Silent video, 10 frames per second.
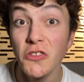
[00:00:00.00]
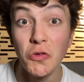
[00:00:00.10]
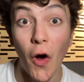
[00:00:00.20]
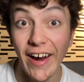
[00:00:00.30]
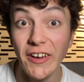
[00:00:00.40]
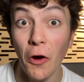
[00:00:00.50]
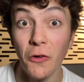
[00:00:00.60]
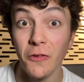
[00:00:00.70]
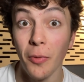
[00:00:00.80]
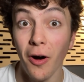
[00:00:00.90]
to
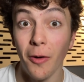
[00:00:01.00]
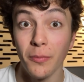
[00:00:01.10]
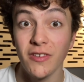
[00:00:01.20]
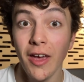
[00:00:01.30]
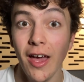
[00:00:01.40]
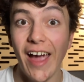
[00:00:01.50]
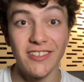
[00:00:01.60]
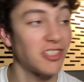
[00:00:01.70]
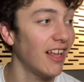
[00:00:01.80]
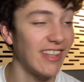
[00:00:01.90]
Icona Pops
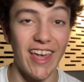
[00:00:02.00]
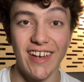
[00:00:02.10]
and Charlie